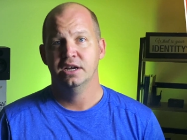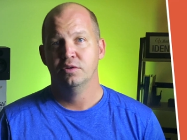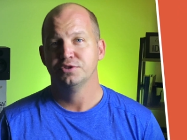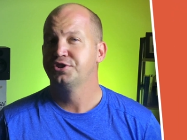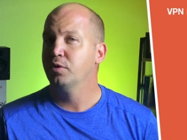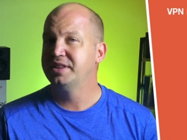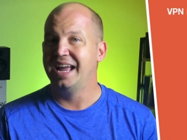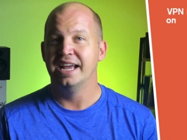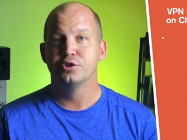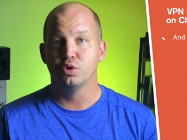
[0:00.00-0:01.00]
We'll start with the
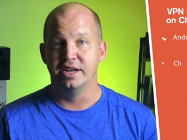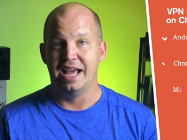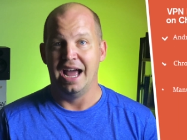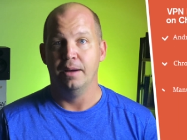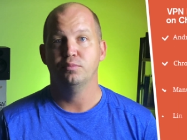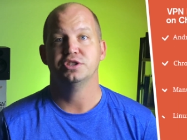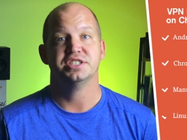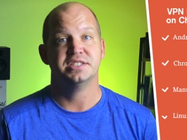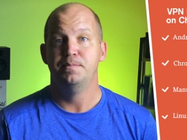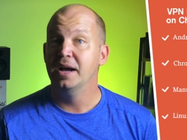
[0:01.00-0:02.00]
Android app, which is
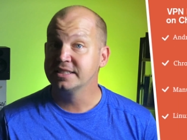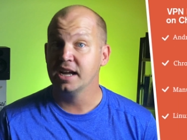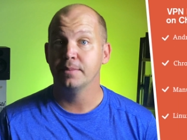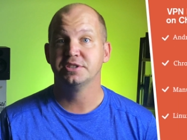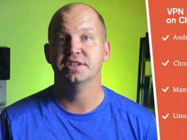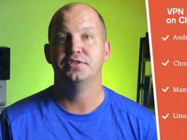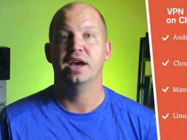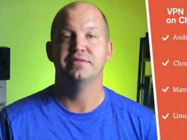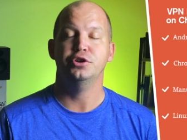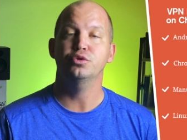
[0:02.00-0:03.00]
the best option if you
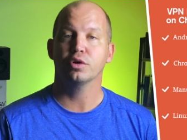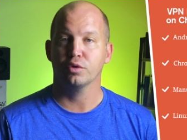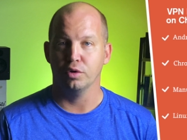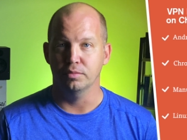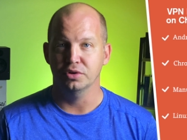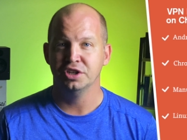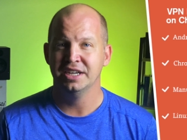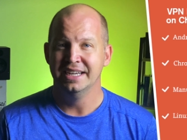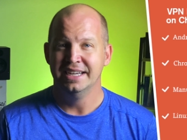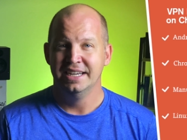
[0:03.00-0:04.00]
have a newer Chromebook.
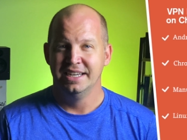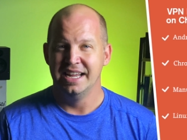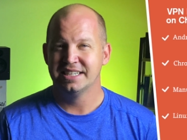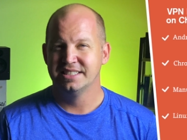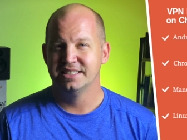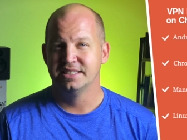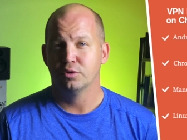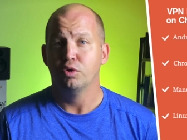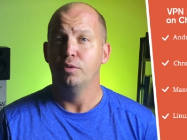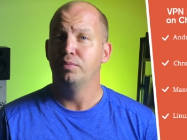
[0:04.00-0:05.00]
Next is the
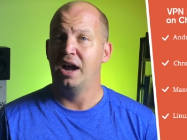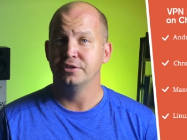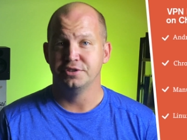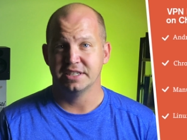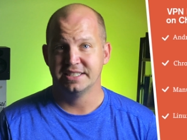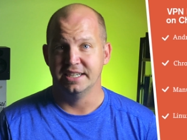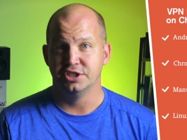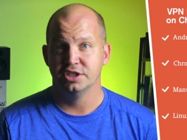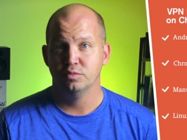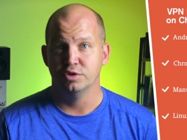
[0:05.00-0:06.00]
Chrome browser
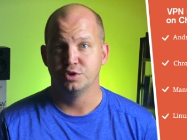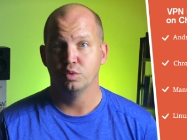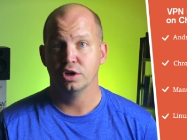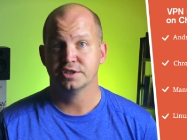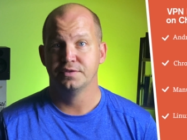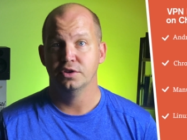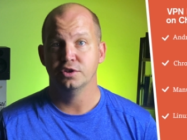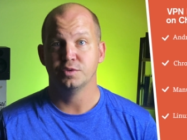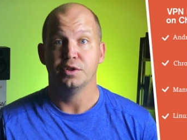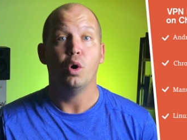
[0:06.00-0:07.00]
extension, which works for
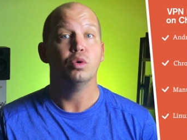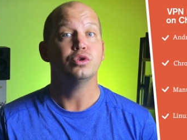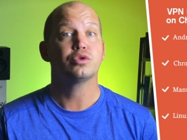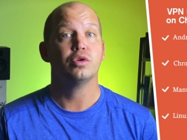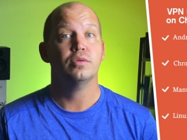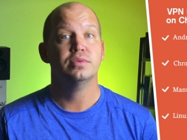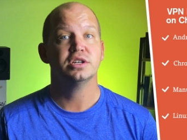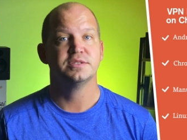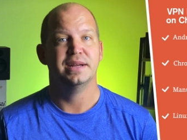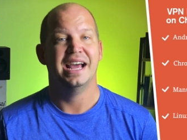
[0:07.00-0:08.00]
those with older
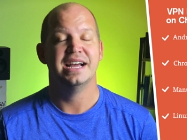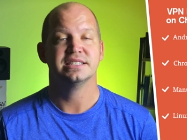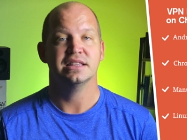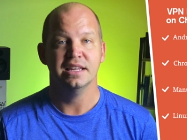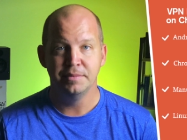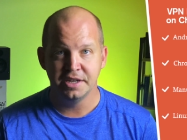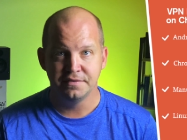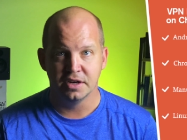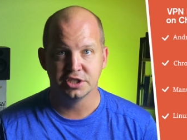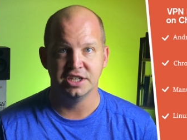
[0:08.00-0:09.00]
Chromebooks but has limited
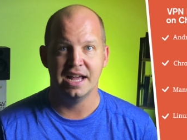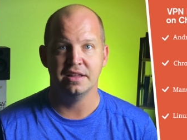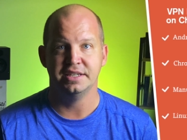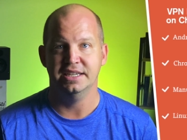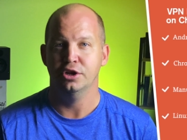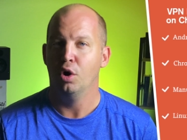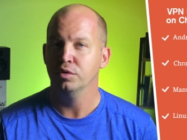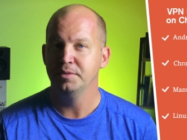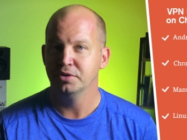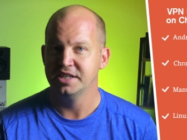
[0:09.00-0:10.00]
functionality and
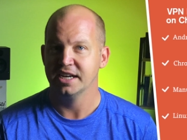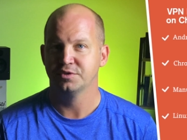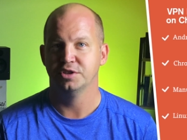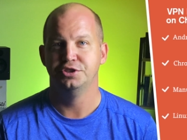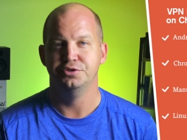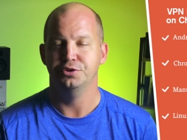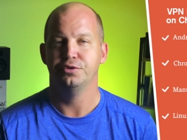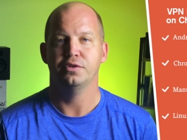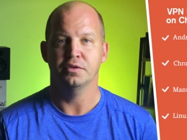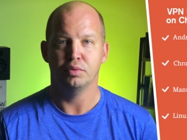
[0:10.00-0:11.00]
only protects what you do
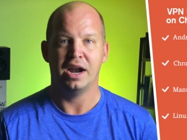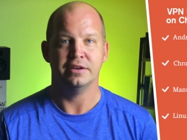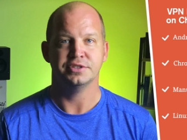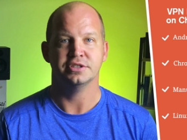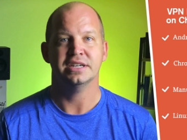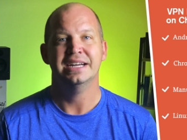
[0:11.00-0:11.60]
through the browser.